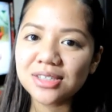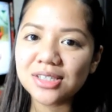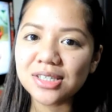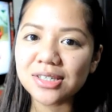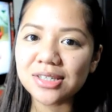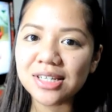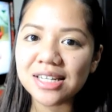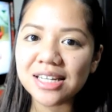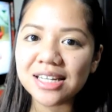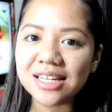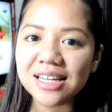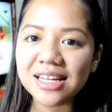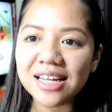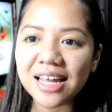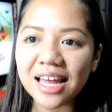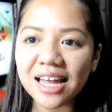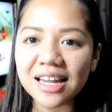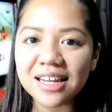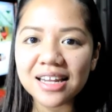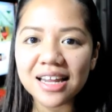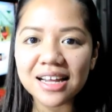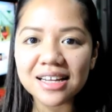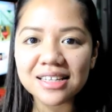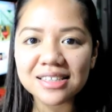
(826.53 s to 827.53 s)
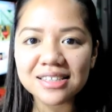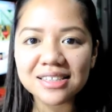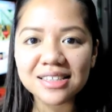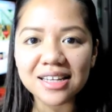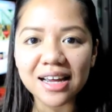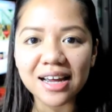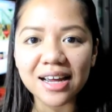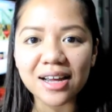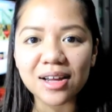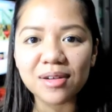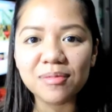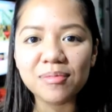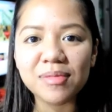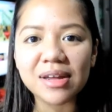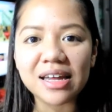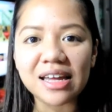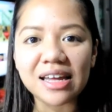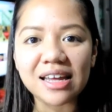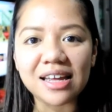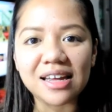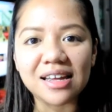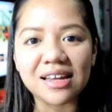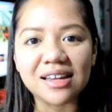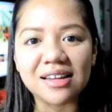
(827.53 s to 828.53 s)
tune in again next time.
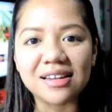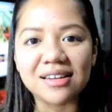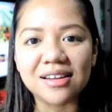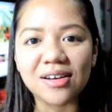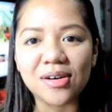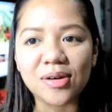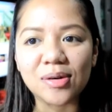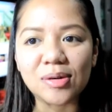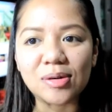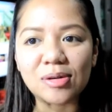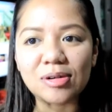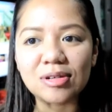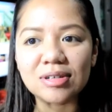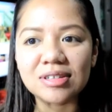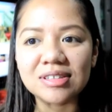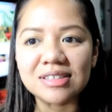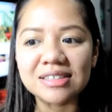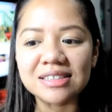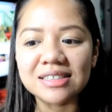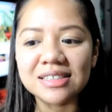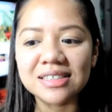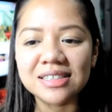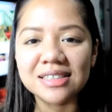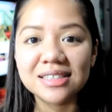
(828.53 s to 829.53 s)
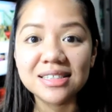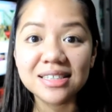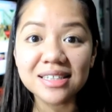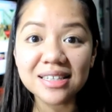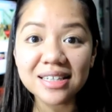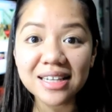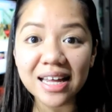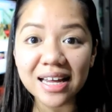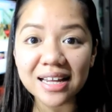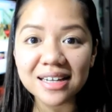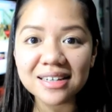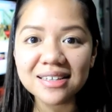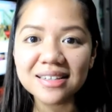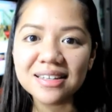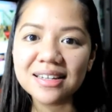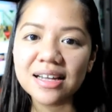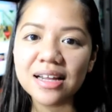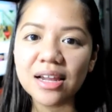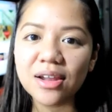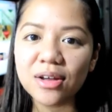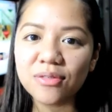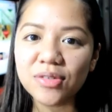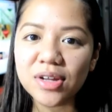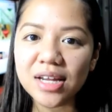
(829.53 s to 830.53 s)
And till then,
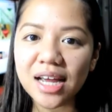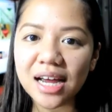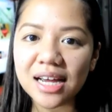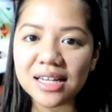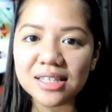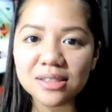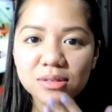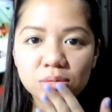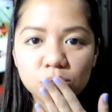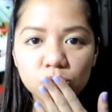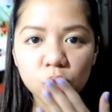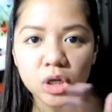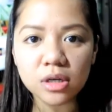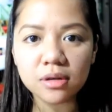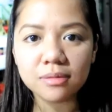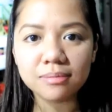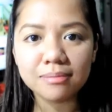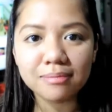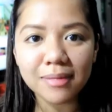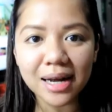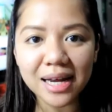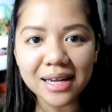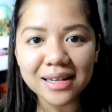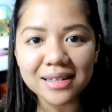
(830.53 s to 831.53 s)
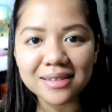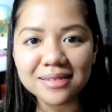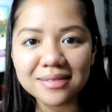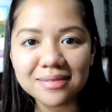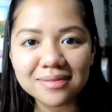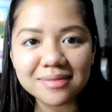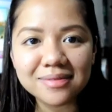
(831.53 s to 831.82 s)
love you guys. Bye.